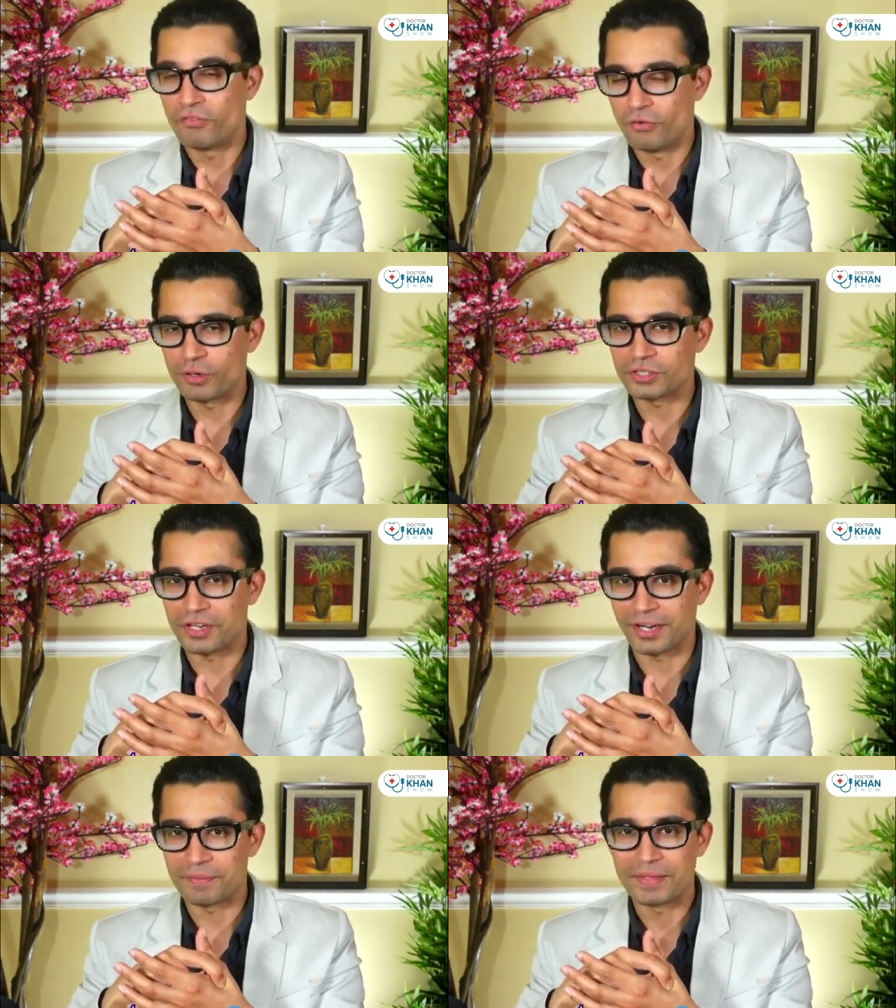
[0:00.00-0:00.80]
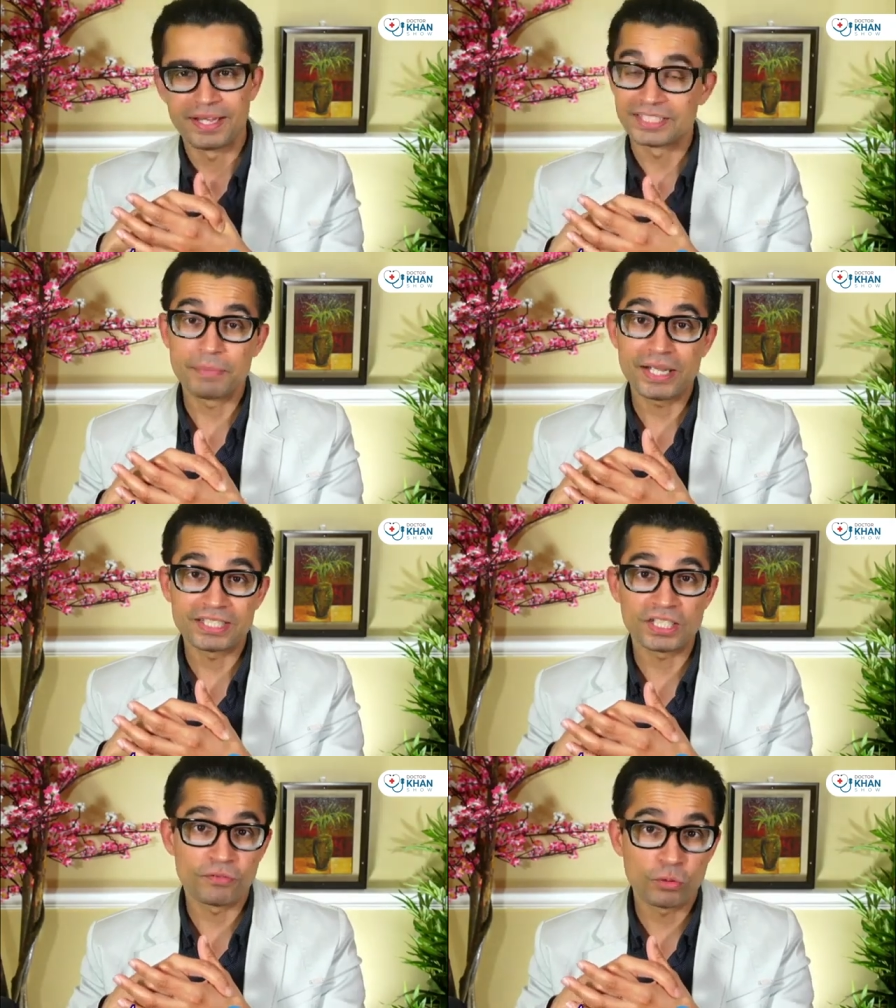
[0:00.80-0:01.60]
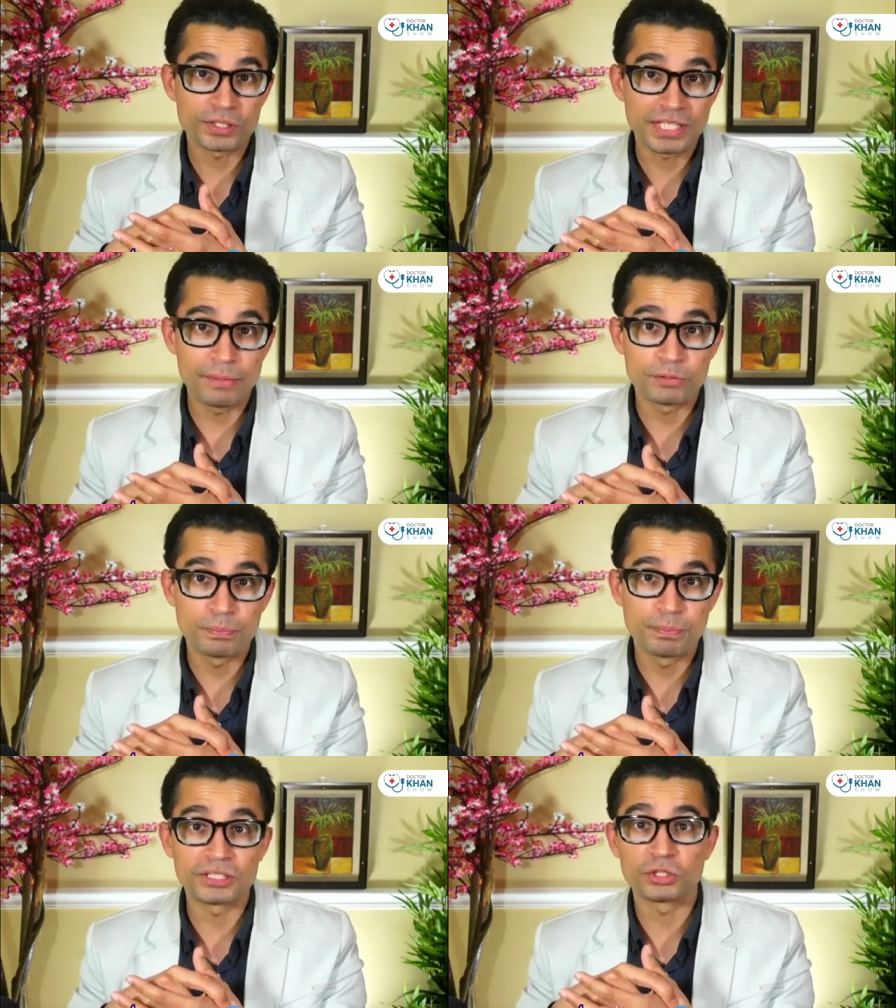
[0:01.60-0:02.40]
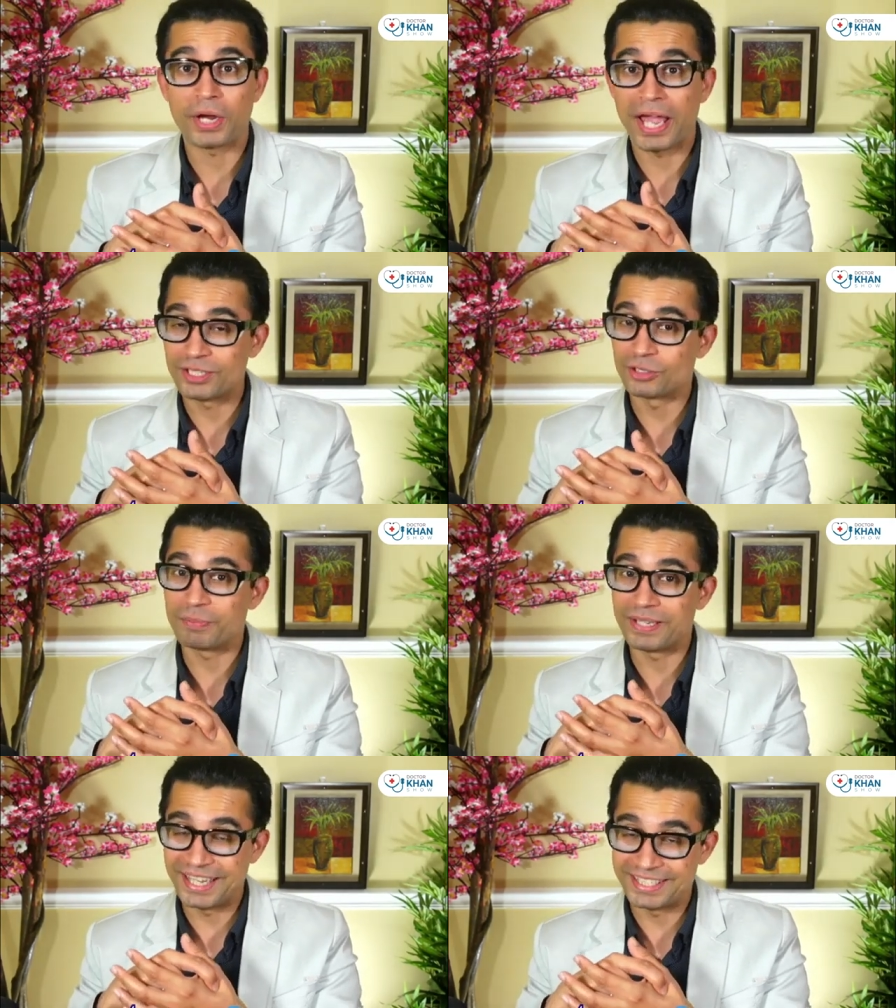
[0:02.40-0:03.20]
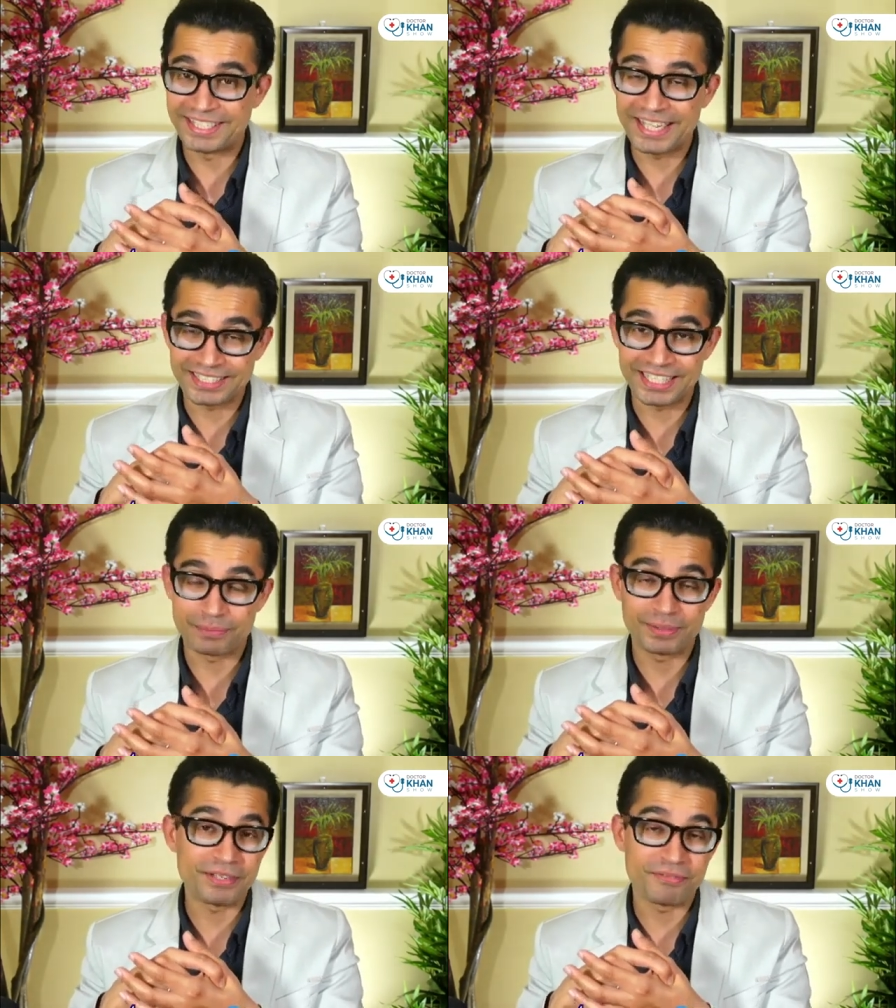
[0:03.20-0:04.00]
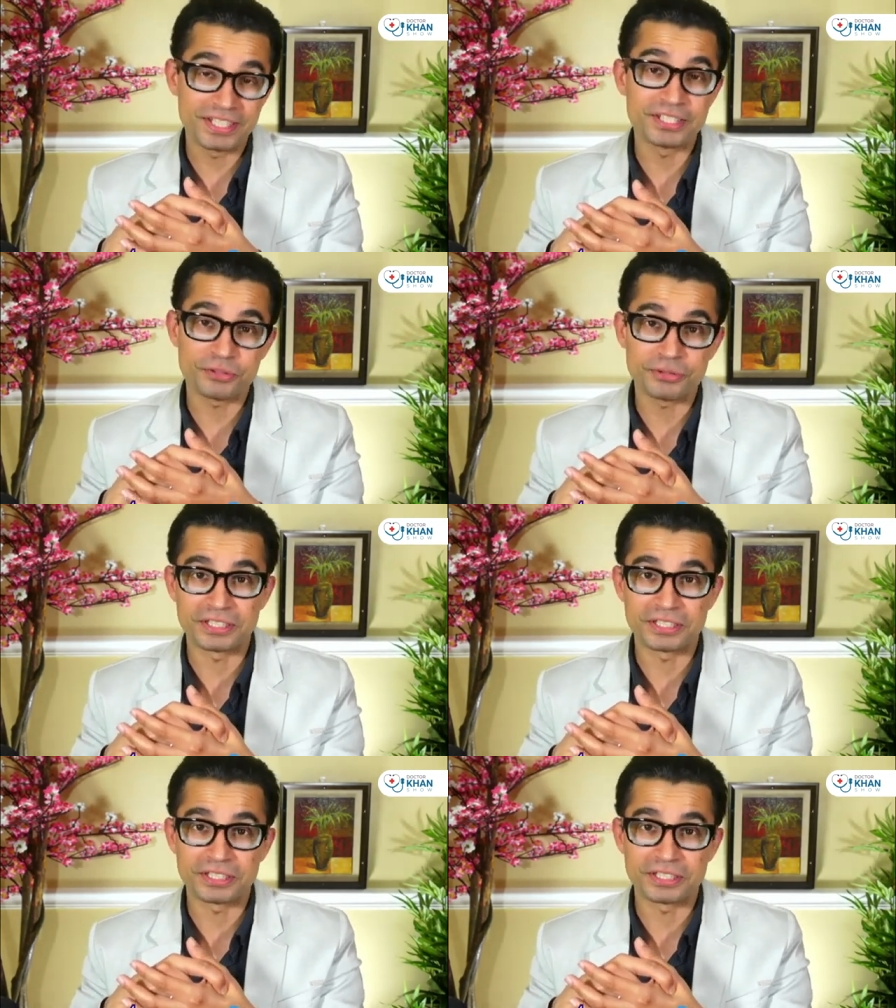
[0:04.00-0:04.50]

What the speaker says: Focus on it. Somebody else can of course help you, but your hands should be easily accessible and within your